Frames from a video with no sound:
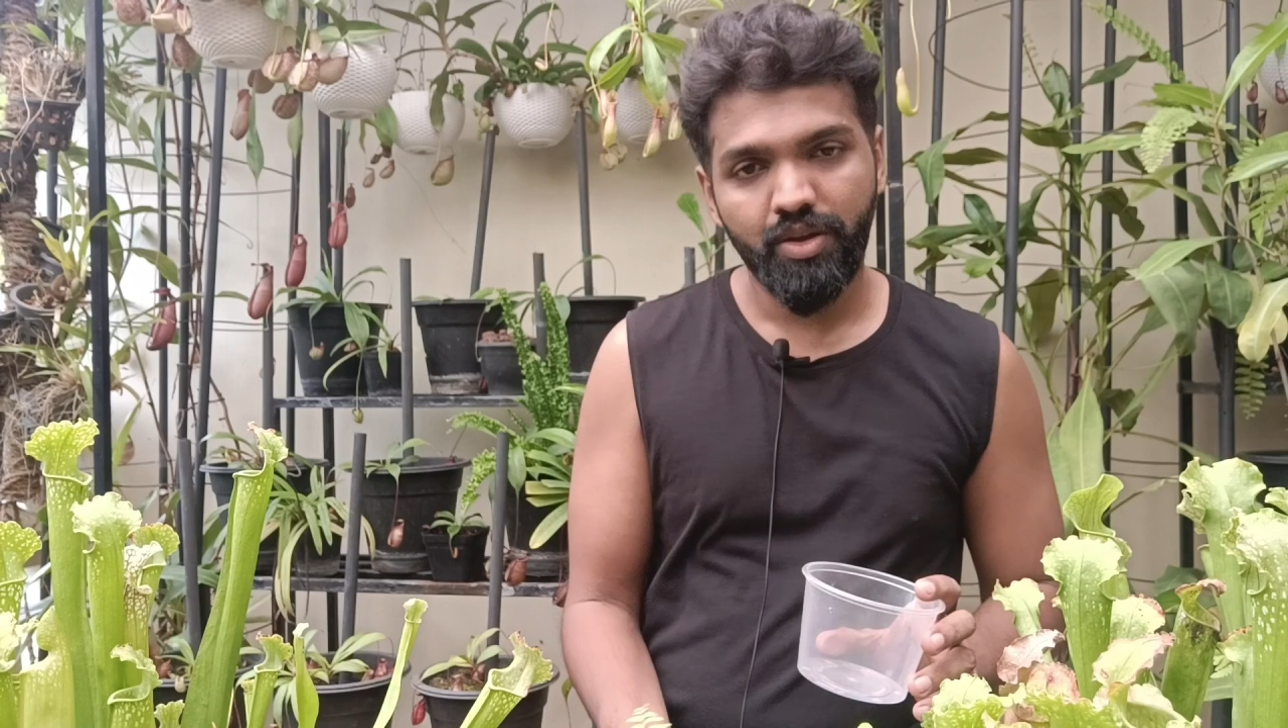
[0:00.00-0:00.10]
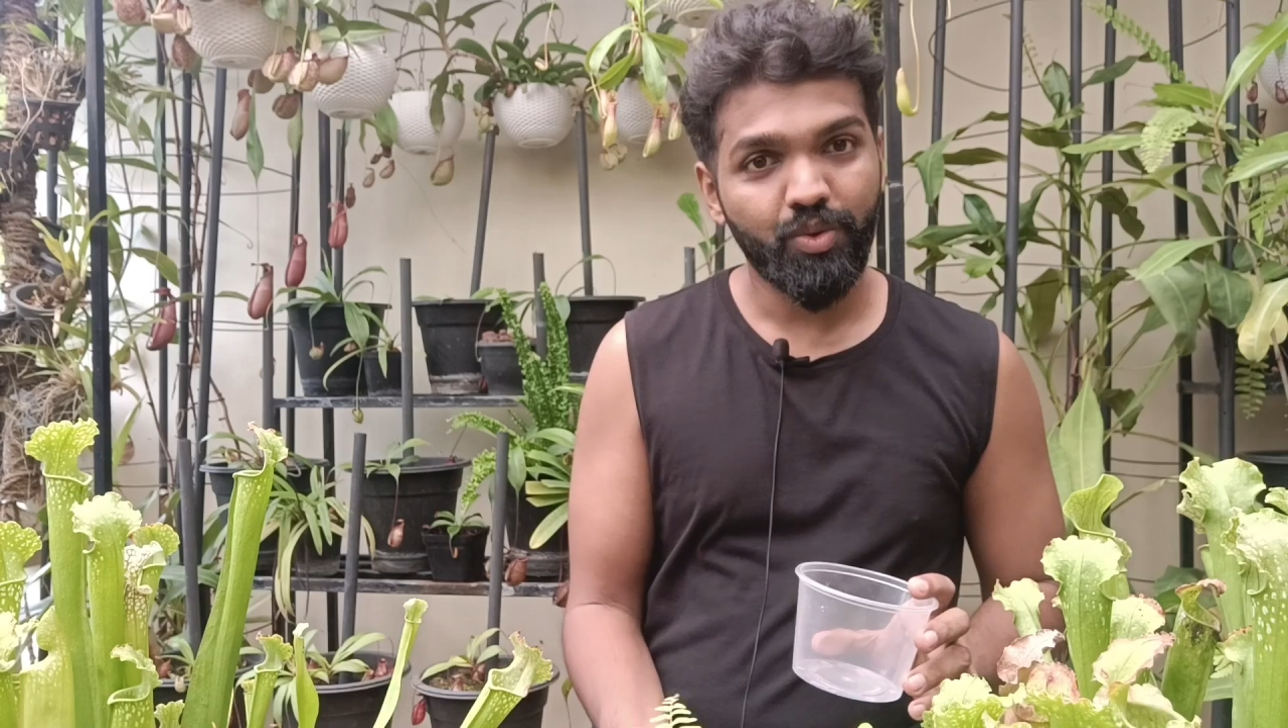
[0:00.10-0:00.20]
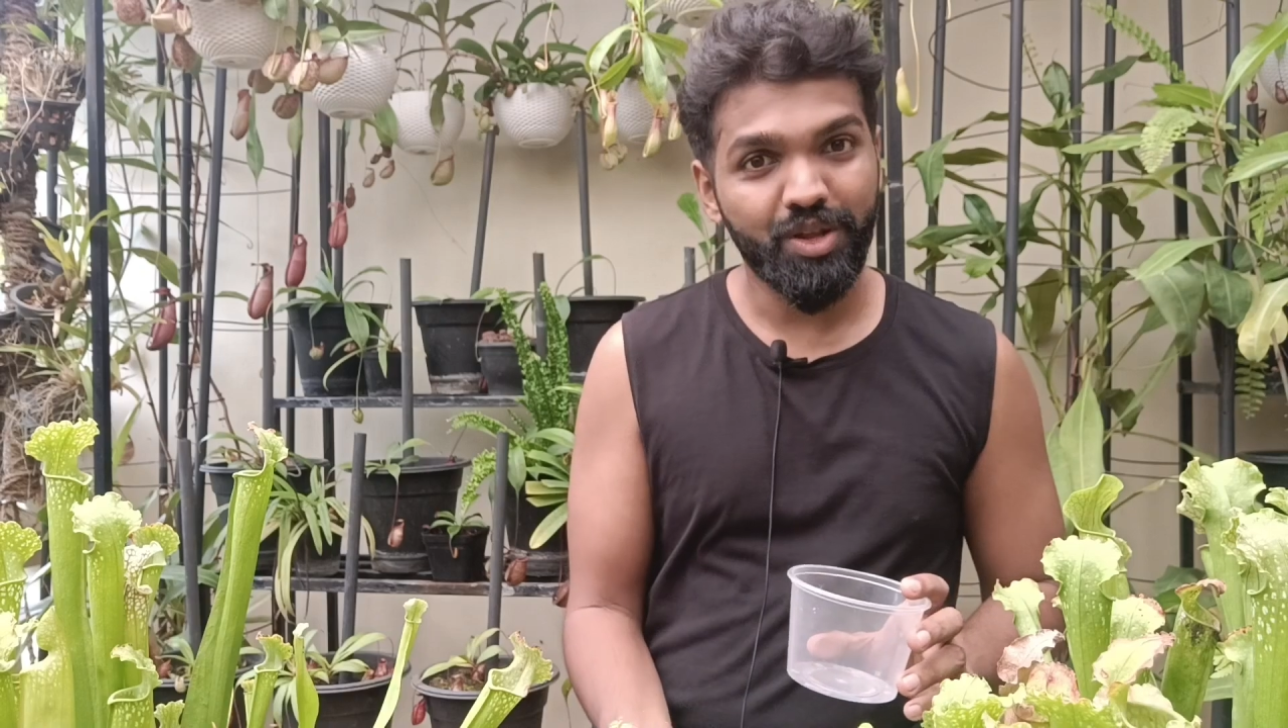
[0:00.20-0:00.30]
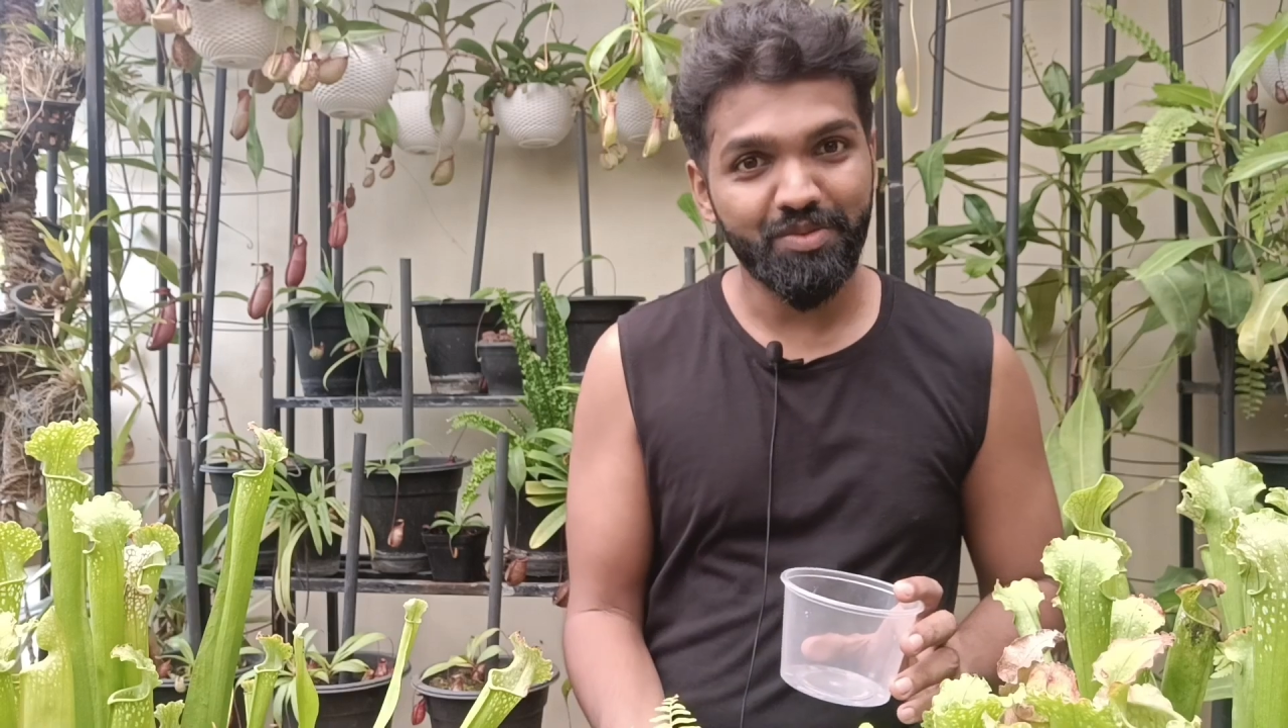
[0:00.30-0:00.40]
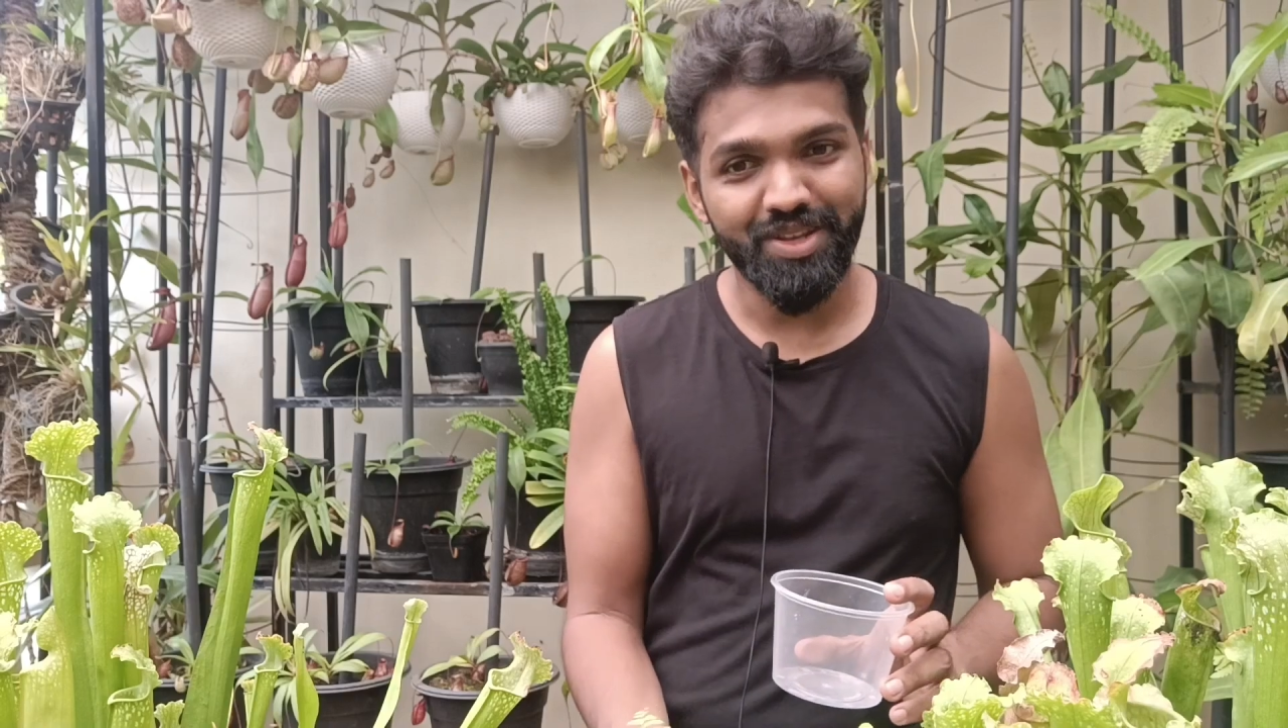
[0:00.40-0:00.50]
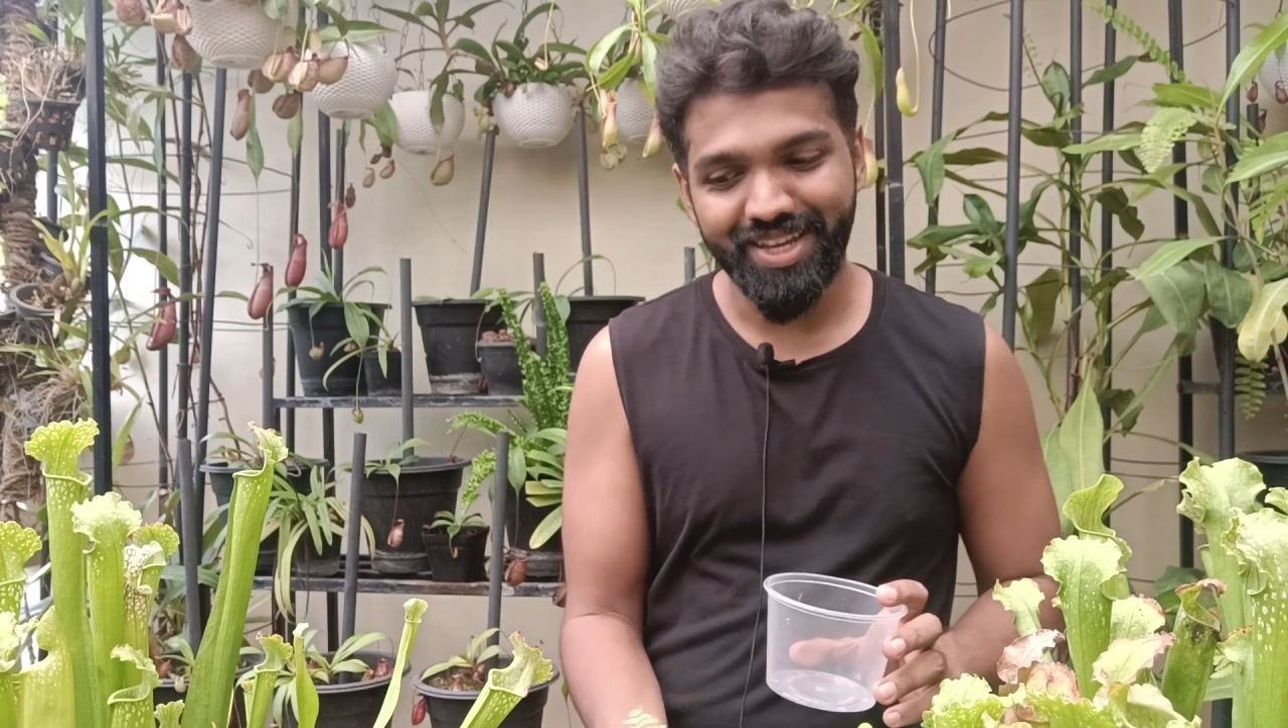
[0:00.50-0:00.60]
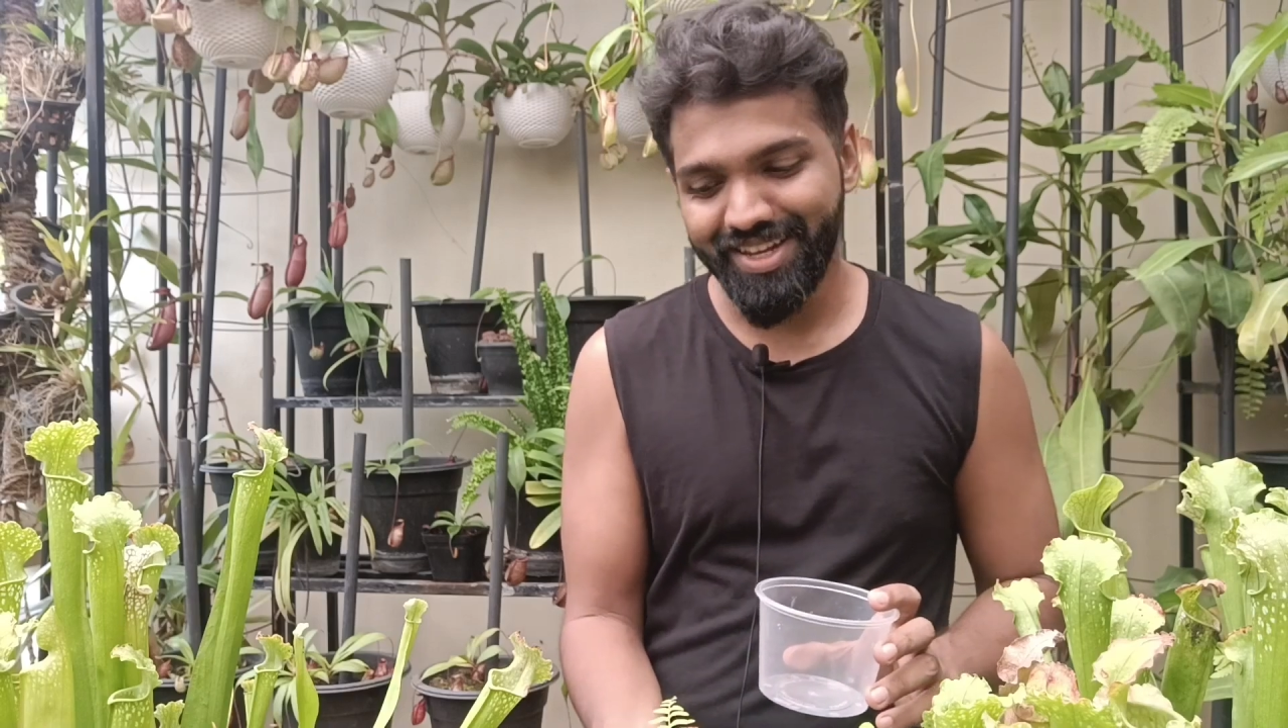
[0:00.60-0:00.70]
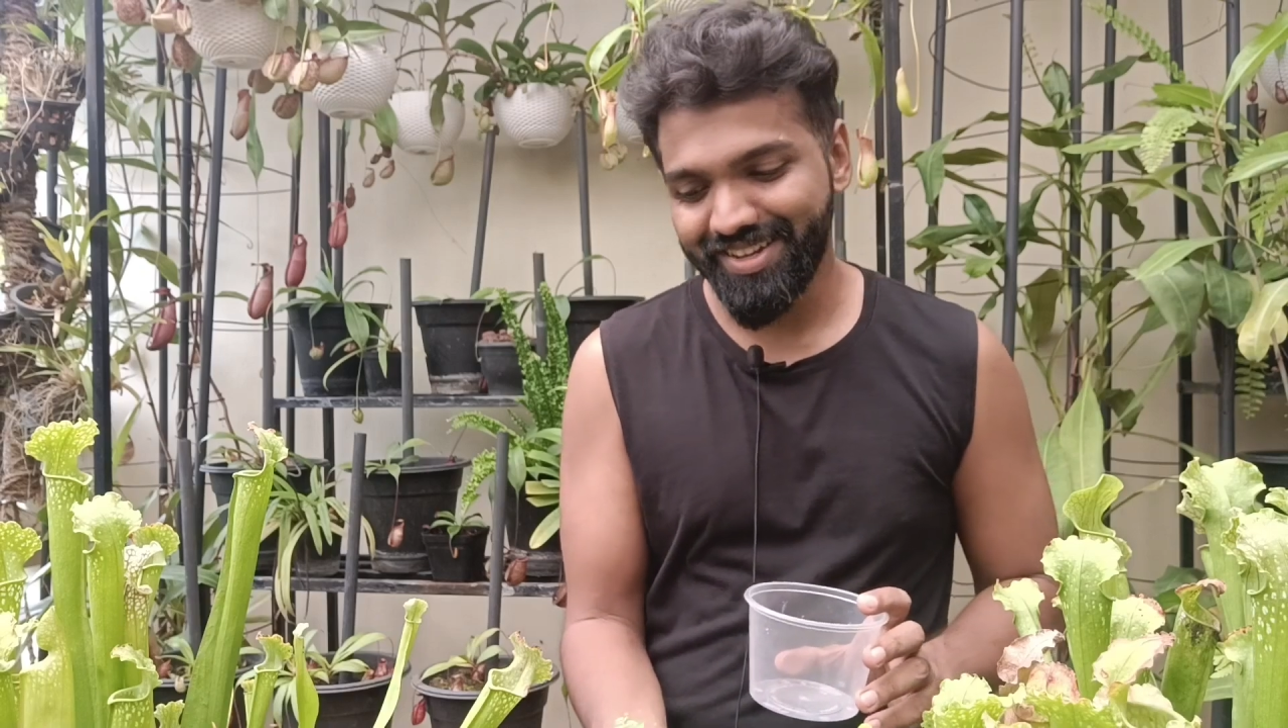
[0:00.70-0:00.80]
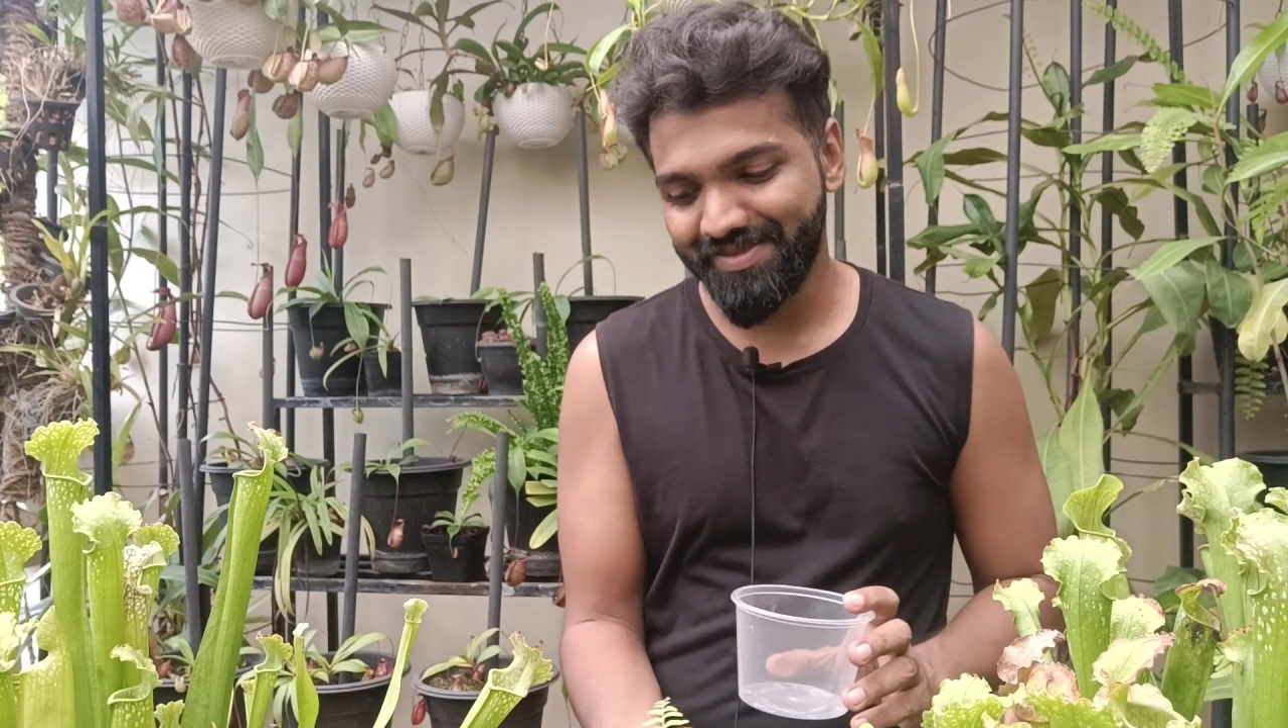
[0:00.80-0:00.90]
1 minute,